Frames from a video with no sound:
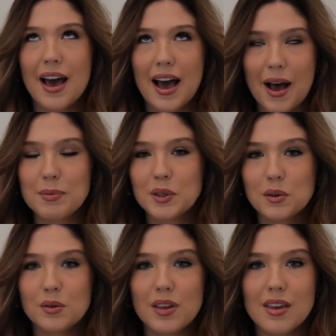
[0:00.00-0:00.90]

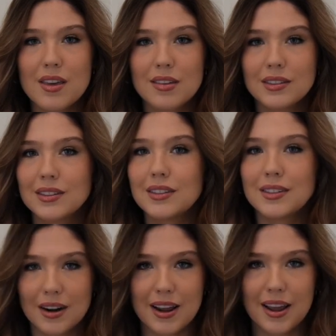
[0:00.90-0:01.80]
Absolutely
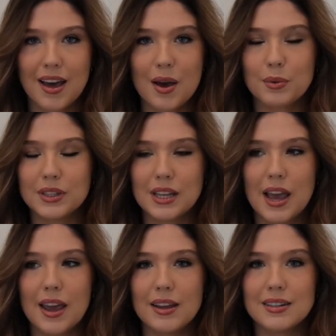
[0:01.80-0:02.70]
stunning. I would
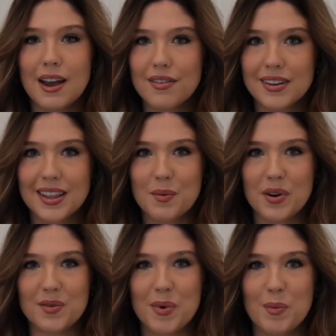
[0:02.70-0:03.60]
say definitely
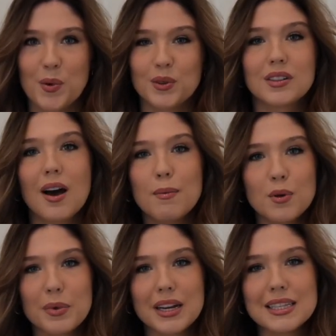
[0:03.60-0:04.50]
one of my most
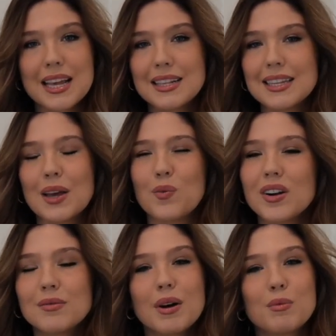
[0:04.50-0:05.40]
complimented scents and one
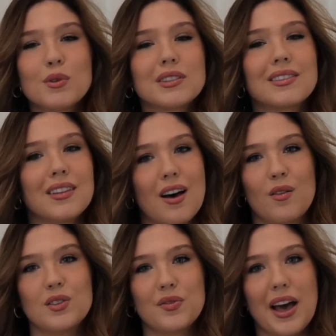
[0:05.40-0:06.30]
of my most
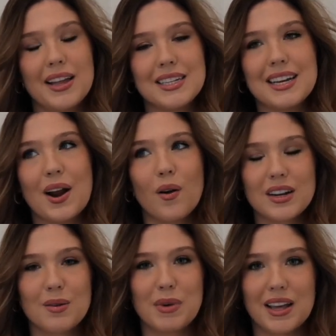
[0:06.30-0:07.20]
loved. If I had to narrow
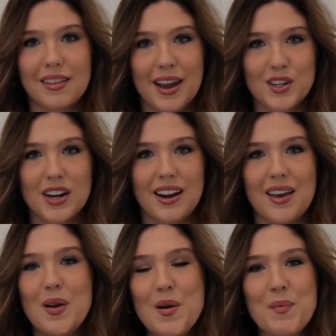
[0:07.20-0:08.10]
down my collection
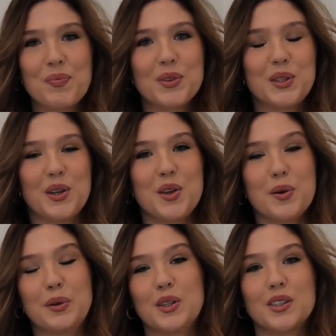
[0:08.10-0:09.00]

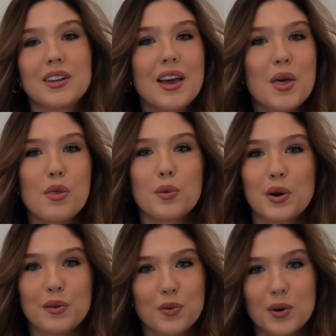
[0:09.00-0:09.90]
to, just 3
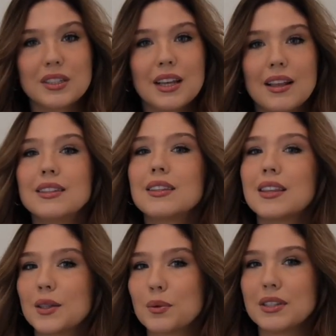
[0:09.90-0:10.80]
or 4 scents,
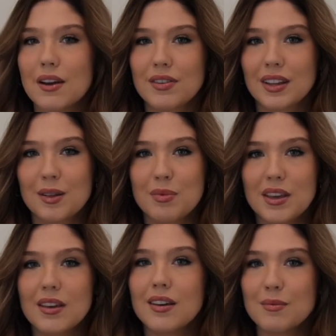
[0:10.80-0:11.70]
this would definitely
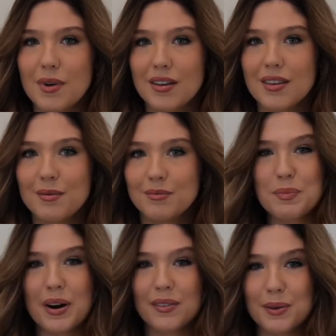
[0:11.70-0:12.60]
be among them. The
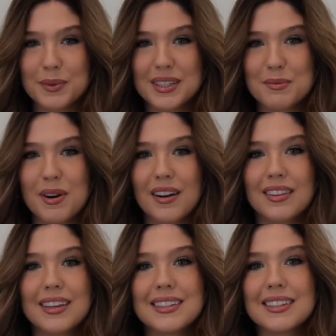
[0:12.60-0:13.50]
Perfumes de
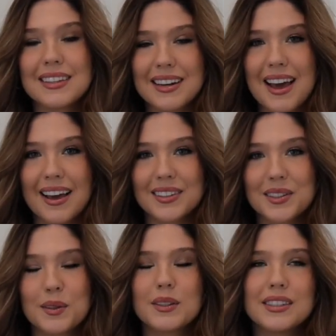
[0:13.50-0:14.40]
Marly de Lina
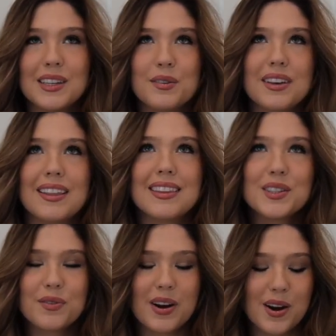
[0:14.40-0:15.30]
Exclusive, and
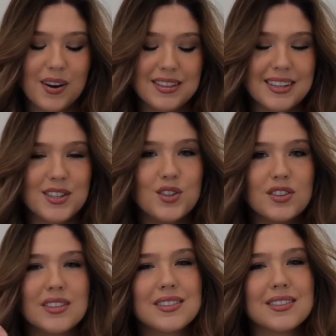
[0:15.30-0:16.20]
this fragrance is
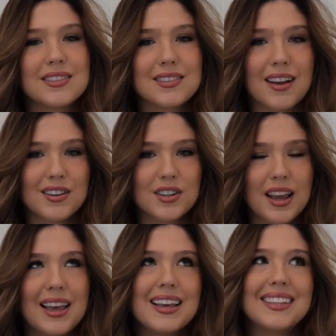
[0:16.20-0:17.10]
just
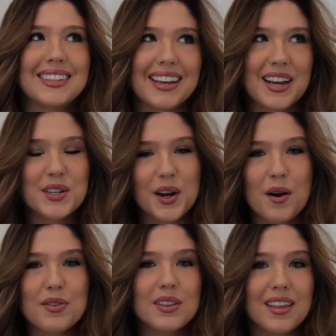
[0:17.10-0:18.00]
it's like I took
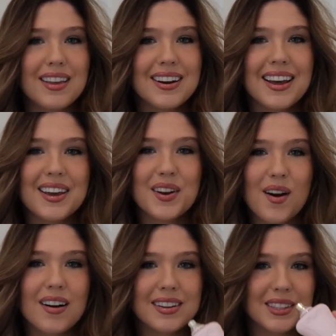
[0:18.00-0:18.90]
off the lid and I can
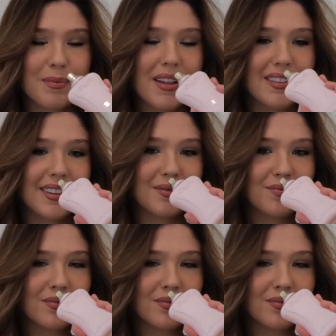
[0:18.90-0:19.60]
already smell it.